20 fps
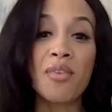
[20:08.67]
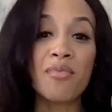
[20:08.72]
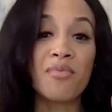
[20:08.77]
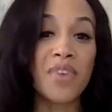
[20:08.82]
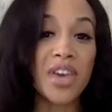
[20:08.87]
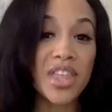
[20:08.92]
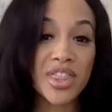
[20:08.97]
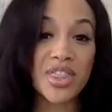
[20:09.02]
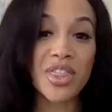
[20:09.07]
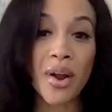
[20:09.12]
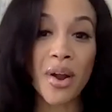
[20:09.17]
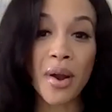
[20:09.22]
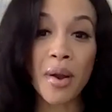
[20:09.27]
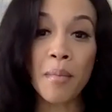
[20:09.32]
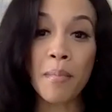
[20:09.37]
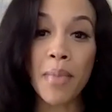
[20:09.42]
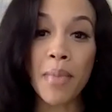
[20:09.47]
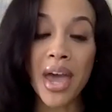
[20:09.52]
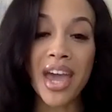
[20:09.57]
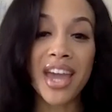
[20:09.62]
Fifth Third
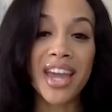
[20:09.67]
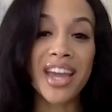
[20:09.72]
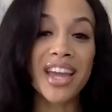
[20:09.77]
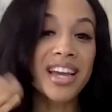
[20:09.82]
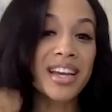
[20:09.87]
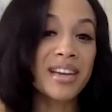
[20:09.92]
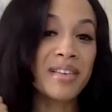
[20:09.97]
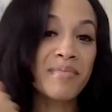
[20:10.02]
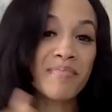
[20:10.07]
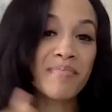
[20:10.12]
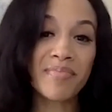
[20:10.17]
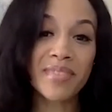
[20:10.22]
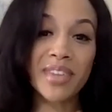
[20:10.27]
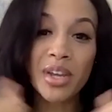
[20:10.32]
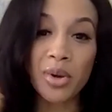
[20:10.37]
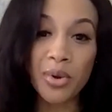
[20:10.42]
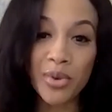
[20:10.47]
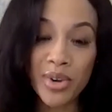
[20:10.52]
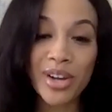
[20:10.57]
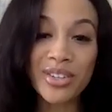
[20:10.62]
Bank,
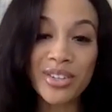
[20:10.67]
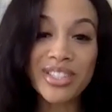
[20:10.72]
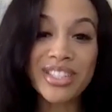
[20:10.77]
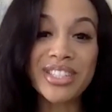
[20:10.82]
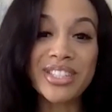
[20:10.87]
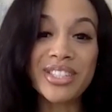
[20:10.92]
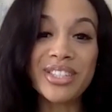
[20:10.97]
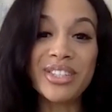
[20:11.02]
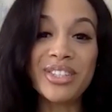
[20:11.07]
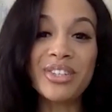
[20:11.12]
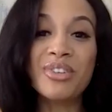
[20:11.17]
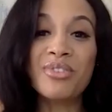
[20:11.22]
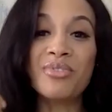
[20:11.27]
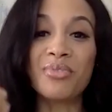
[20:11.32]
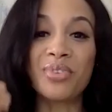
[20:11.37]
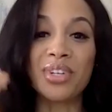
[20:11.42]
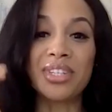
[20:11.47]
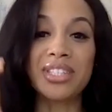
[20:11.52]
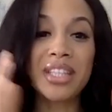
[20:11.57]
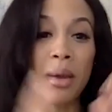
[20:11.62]
kudos to you
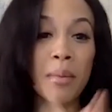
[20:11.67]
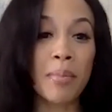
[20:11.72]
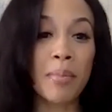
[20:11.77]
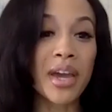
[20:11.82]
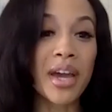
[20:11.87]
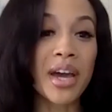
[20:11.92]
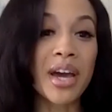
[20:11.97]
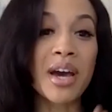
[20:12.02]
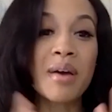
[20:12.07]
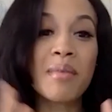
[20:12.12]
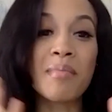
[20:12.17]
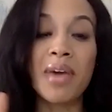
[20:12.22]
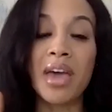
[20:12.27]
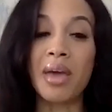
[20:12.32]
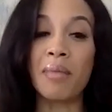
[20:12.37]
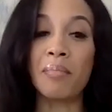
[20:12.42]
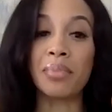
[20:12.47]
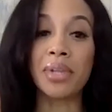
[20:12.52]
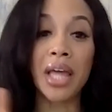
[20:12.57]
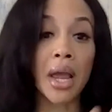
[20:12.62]
for stepping up
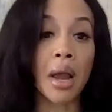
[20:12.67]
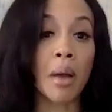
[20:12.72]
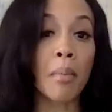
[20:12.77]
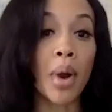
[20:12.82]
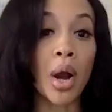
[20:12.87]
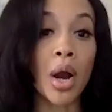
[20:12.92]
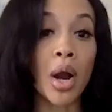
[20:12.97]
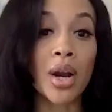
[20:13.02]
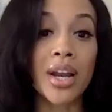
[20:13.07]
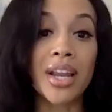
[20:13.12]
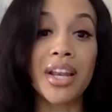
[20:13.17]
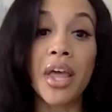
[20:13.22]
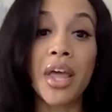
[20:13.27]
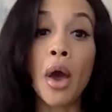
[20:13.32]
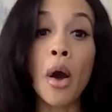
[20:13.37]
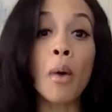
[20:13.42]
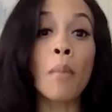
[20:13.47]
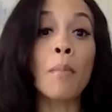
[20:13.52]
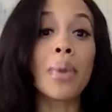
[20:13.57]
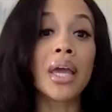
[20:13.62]
and playing a part in
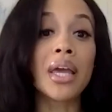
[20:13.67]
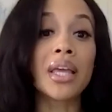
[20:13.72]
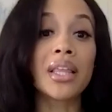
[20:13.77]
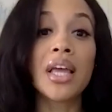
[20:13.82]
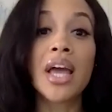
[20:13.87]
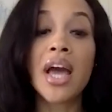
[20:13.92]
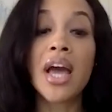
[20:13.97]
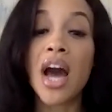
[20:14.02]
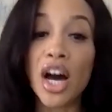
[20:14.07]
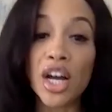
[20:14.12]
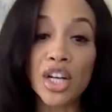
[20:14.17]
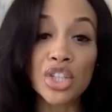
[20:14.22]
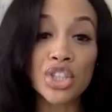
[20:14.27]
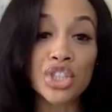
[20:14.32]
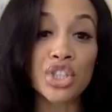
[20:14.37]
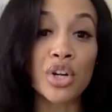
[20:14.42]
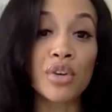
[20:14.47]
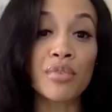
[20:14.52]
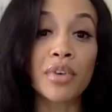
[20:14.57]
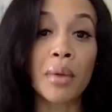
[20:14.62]
helping
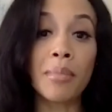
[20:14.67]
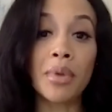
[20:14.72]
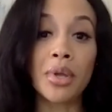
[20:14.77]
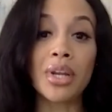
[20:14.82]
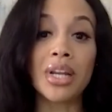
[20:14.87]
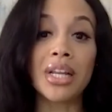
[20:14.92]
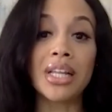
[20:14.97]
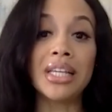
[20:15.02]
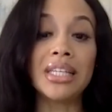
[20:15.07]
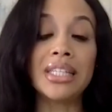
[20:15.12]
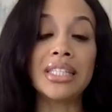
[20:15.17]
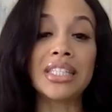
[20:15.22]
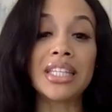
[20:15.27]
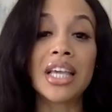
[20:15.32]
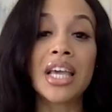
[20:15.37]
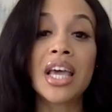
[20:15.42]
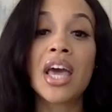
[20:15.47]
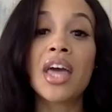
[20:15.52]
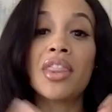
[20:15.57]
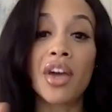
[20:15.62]
underserved communities
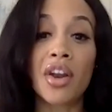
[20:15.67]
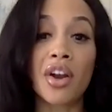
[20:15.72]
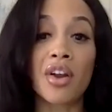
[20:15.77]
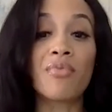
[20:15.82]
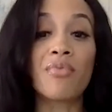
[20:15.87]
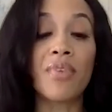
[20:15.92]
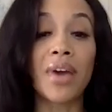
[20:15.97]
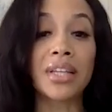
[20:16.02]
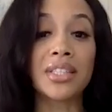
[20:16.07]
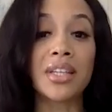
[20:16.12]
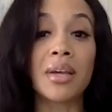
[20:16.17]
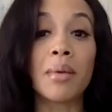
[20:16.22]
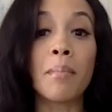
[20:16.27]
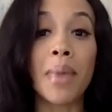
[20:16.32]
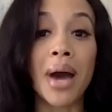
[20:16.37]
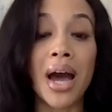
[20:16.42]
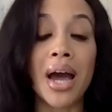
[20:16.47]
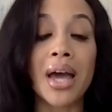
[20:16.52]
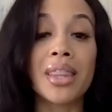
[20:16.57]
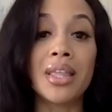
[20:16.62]
that are affected
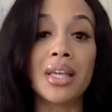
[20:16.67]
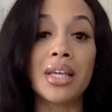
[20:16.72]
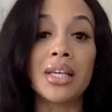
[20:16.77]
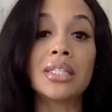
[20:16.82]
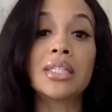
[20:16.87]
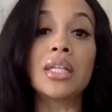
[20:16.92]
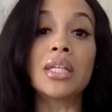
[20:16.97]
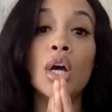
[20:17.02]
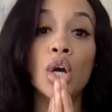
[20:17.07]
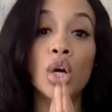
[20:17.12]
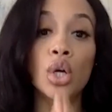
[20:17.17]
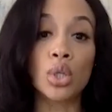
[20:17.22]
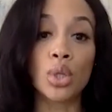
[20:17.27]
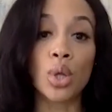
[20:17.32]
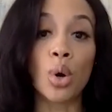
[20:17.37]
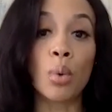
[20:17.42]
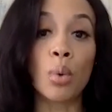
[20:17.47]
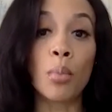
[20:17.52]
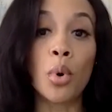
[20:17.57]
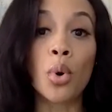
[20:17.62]
by this
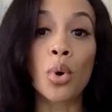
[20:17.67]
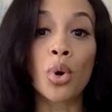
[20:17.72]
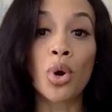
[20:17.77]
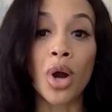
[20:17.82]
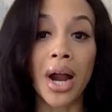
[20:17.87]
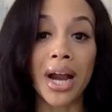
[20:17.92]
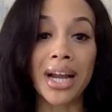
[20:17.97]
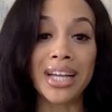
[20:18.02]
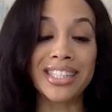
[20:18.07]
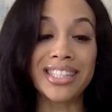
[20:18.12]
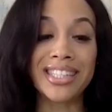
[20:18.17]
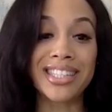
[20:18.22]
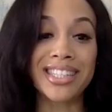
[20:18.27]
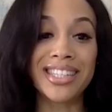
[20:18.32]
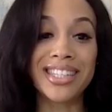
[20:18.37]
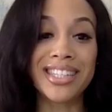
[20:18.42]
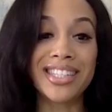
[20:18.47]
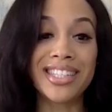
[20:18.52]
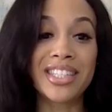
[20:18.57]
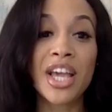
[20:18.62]
global
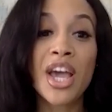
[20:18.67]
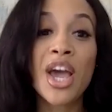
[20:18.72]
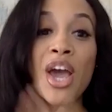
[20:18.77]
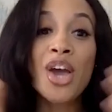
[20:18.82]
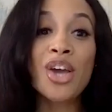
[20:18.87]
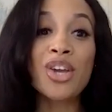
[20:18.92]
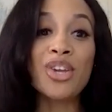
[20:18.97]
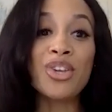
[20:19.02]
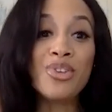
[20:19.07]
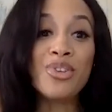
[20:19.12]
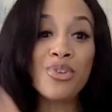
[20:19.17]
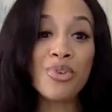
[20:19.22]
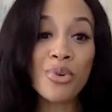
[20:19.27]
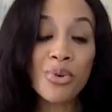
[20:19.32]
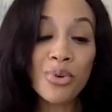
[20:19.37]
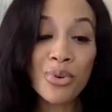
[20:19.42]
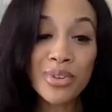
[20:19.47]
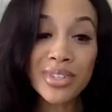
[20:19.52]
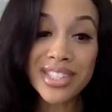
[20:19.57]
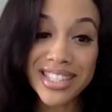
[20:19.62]
crisis.
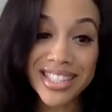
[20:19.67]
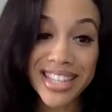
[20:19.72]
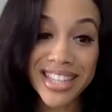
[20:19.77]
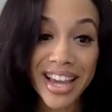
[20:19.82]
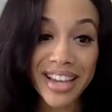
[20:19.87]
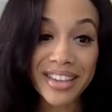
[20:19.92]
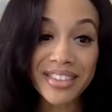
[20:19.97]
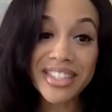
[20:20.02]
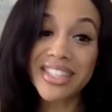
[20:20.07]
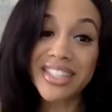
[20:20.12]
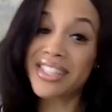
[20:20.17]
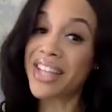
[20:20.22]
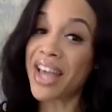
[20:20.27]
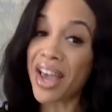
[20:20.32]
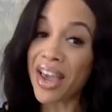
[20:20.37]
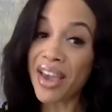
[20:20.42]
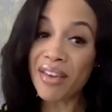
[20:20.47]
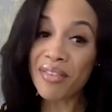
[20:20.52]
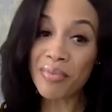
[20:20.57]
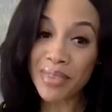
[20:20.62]
You stay
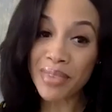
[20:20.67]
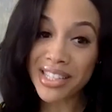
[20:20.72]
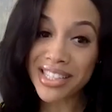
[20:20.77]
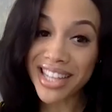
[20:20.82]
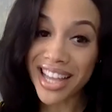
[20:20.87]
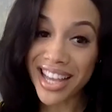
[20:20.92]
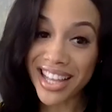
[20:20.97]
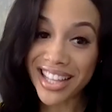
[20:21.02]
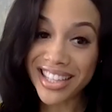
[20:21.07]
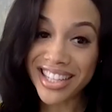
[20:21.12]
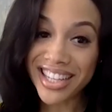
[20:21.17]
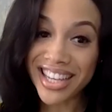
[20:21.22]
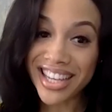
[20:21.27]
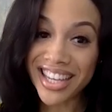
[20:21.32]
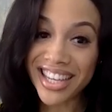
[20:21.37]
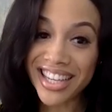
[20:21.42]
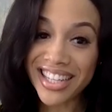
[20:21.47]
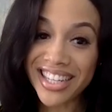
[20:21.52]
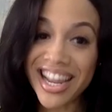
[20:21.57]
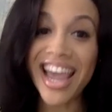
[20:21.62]
safe, Miss
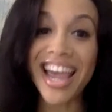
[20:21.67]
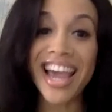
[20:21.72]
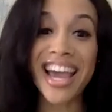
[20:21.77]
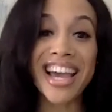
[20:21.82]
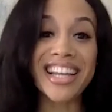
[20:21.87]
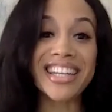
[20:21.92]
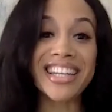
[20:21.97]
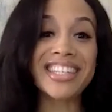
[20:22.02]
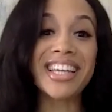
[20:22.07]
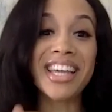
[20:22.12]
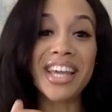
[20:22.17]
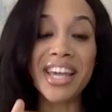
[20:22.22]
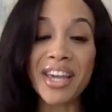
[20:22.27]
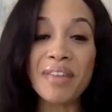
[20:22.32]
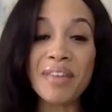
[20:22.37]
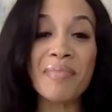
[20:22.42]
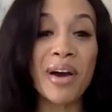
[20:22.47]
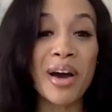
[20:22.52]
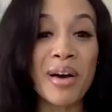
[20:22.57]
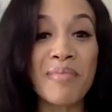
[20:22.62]
Elliott, and
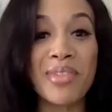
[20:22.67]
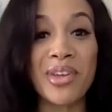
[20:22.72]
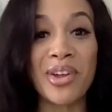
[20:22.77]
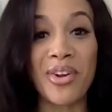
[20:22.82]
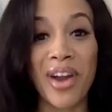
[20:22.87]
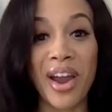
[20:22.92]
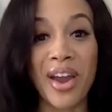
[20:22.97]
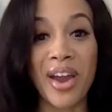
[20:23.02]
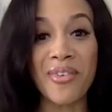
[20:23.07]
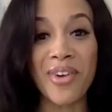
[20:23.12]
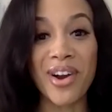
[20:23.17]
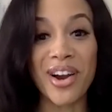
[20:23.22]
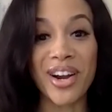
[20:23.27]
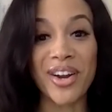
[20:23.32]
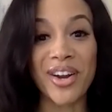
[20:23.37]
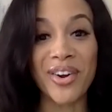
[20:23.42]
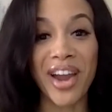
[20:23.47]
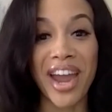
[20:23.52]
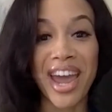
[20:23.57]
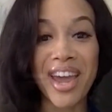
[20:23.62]
keep up the great work,
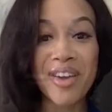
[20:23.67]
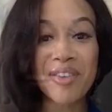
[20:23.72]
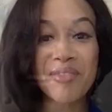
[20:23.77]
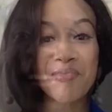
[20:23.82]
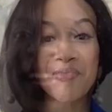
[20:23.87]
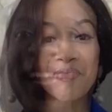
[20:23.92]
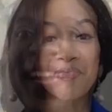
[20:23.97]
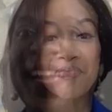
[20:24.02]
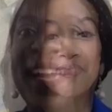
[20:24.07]
okay?